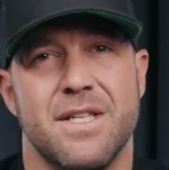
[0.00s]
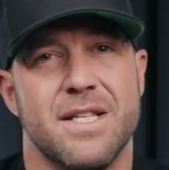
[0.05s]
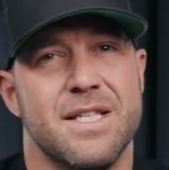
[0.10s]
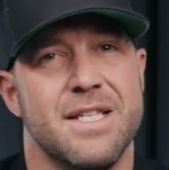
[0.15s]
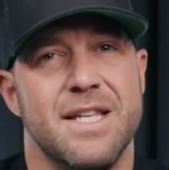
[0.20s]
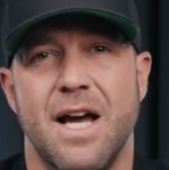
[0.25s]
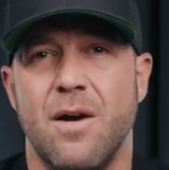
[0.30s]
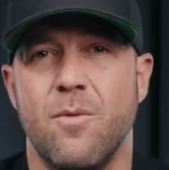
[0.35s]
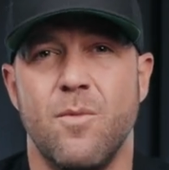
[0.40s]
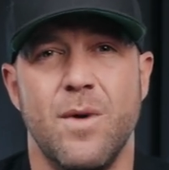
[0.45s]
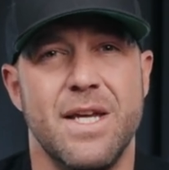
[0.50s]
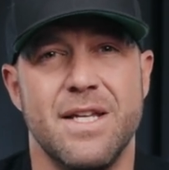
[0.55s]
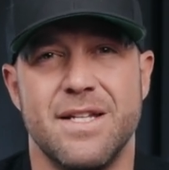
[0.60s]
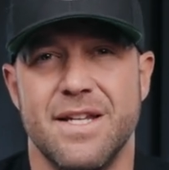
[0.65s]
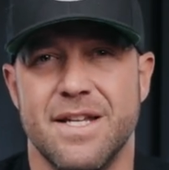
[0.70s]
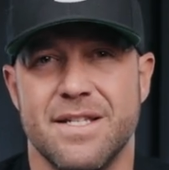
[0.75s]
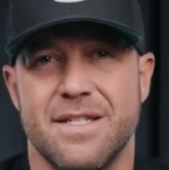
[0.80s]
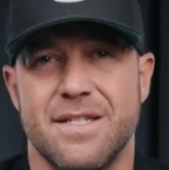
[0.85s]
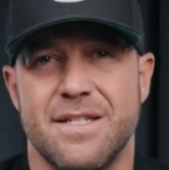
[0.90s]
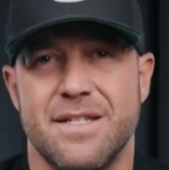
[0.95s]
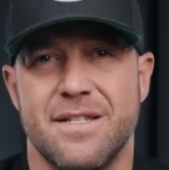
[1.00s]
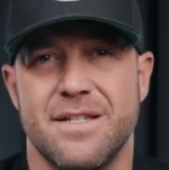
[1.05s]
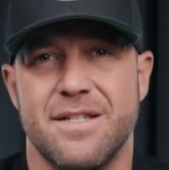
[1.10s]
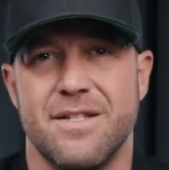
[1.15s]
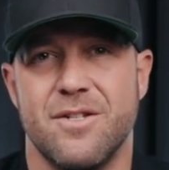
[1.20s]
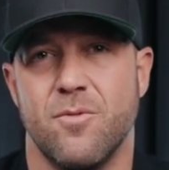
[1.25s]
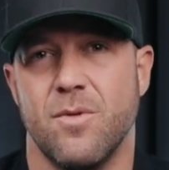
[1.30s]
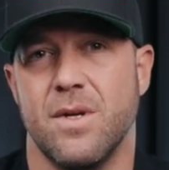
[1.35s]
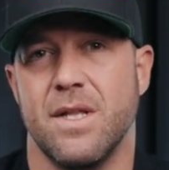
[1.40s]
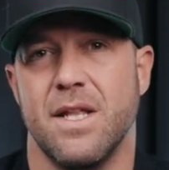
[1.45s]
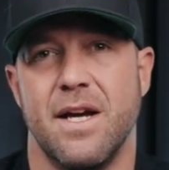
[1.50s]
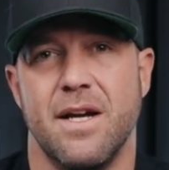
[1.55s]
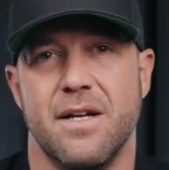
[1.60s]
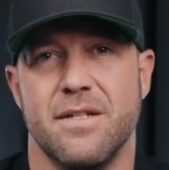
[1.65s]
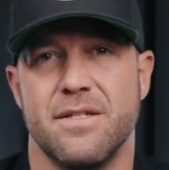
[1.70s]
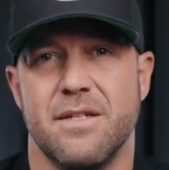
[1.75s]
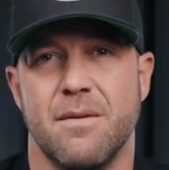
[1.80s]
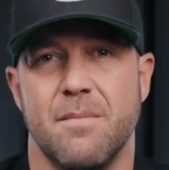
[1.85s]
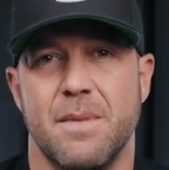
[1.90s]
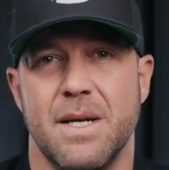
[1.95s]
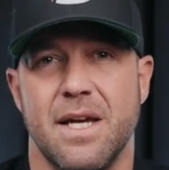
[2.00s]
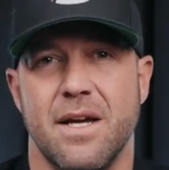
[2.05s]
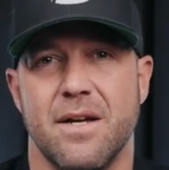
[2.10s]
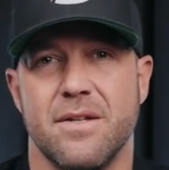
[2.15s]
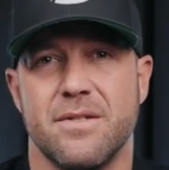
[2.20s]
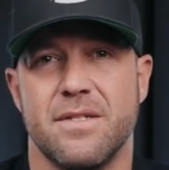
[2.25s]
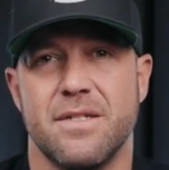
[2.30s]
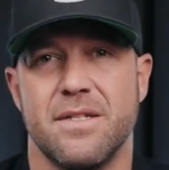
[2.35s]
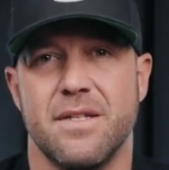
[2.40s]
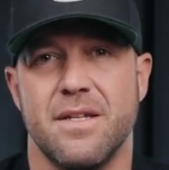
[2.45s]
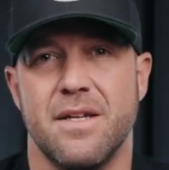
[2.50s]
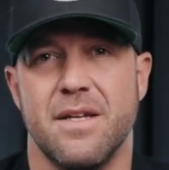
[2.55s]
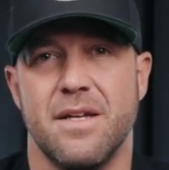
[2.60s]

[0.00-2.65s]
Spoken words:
It's not weakness to rely on somebody else,